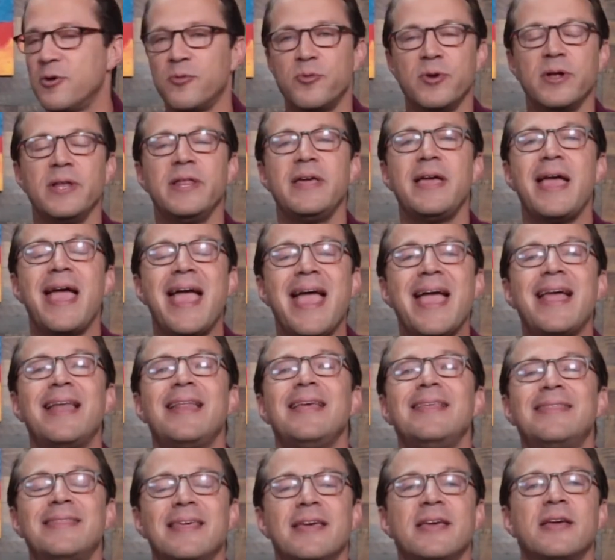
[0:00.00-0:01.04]
Really,
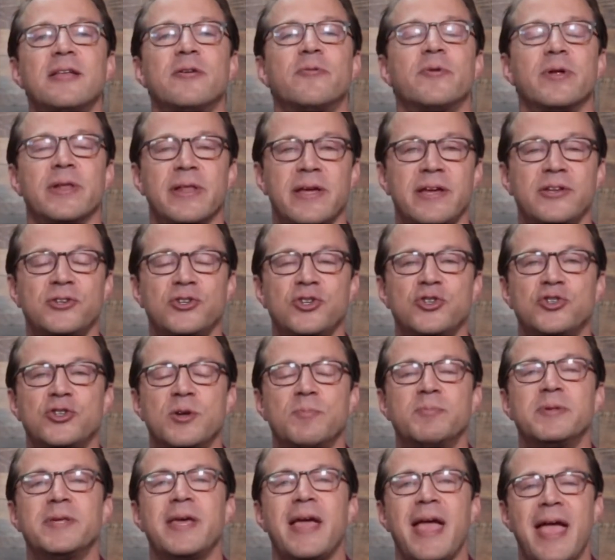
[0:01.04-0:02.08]
anything in
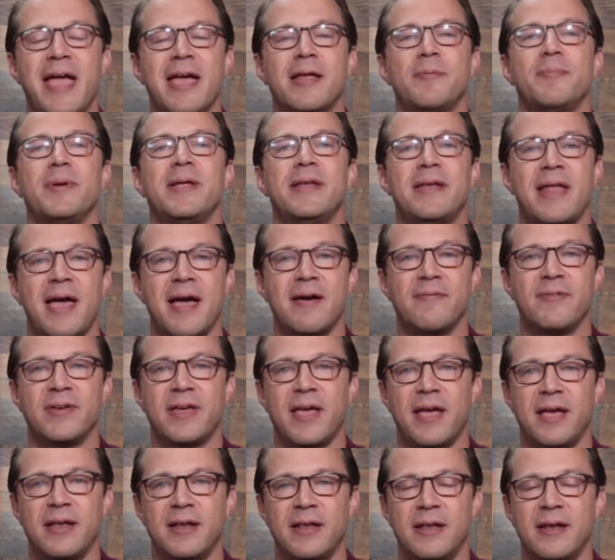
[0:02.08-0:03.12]
relationships can be
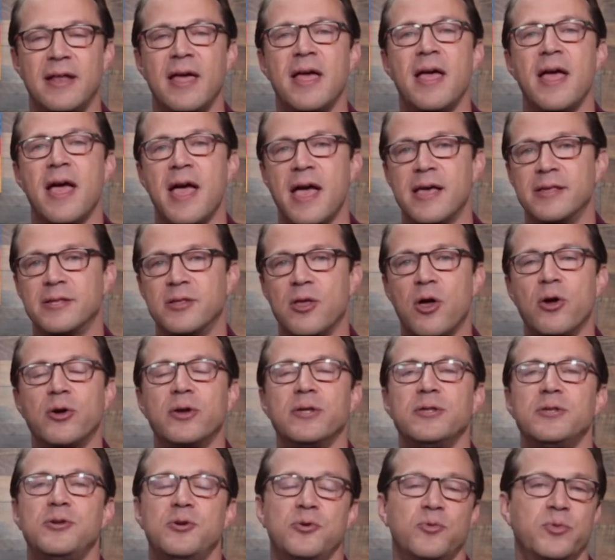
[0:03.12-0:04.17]
navigated as long
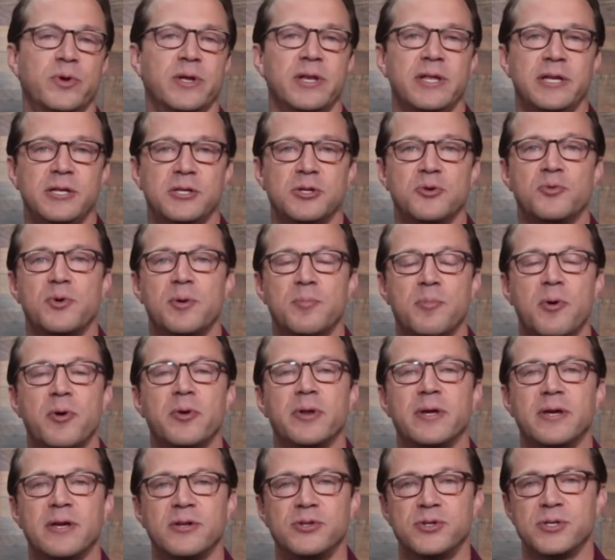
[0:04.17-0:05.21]
as you really do what
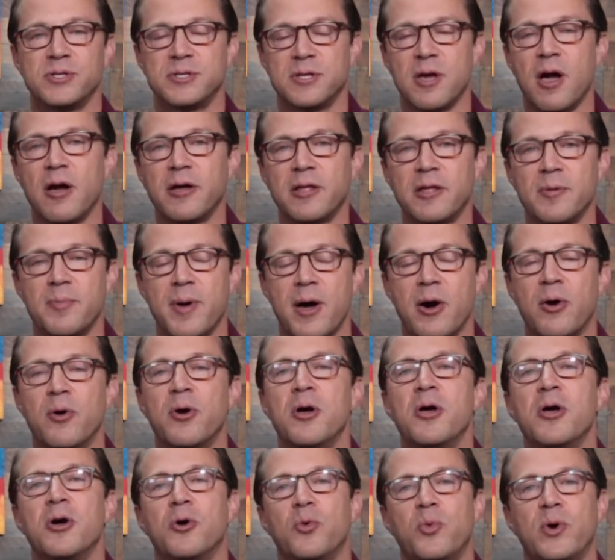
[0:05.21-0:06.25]
Monika just talked about,
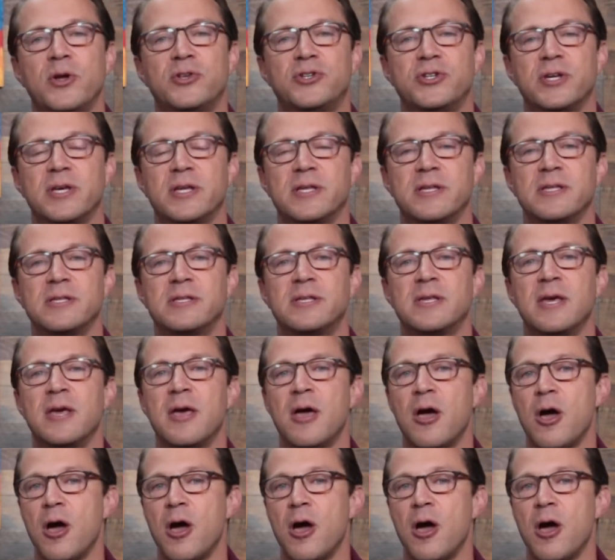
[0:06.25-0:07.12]
which is